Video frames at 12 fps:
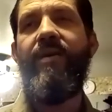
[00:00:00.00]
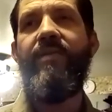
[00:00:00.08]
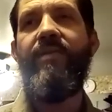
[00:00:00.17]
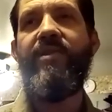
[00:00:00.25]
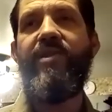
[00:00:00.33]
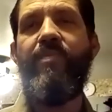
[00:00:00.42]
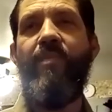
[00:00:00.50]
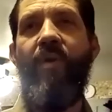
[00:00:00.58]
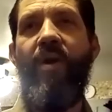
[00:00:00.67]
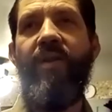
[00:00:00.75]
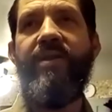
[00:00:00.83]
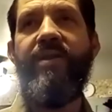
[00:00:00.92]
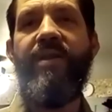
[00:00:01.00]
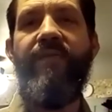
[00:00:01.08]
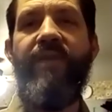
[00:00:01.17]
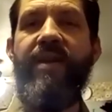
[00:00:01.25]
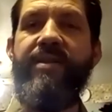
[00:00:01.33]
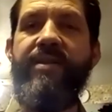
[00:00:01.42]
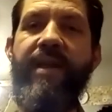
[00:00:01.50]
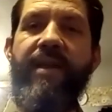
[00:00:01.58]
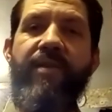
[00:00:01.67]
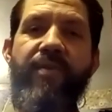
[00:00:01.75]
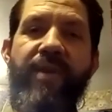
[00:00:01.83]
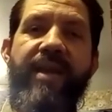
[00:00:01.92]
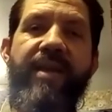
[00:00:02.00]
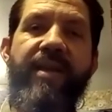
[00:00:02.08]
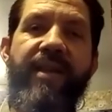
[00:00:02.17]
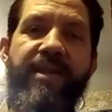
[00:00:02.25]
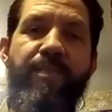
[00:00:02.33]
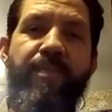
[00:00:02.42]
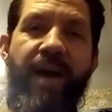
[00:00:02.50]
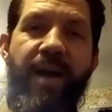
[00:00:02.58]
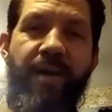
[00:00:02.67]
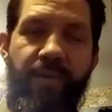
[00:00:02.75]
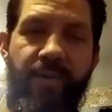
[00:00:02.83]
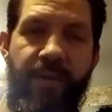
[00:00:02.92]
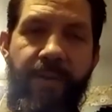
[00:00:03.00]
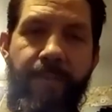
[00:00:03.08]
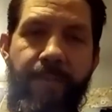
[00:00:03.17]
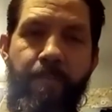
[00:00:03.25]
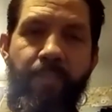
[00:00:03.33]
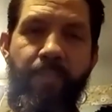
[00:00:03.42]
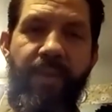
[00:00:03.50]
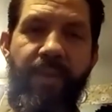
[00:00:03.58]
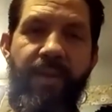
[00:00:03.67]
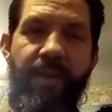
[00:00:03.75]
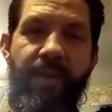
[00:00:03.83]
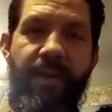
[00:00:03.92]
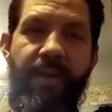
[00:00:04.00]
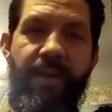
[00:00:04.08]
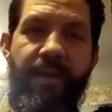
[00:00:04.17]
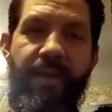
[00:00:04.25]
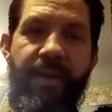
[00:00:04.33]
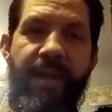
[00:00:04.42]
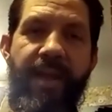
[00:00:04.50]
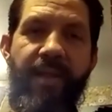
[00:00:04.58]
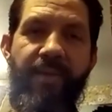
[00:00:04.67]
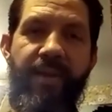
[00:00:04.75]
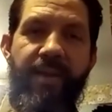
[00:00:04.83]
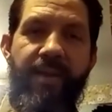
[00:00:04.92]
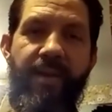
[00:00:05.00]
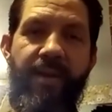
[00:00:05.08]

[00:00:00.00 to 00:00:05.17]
the smallest I've done is that green glass bottle in the gallery.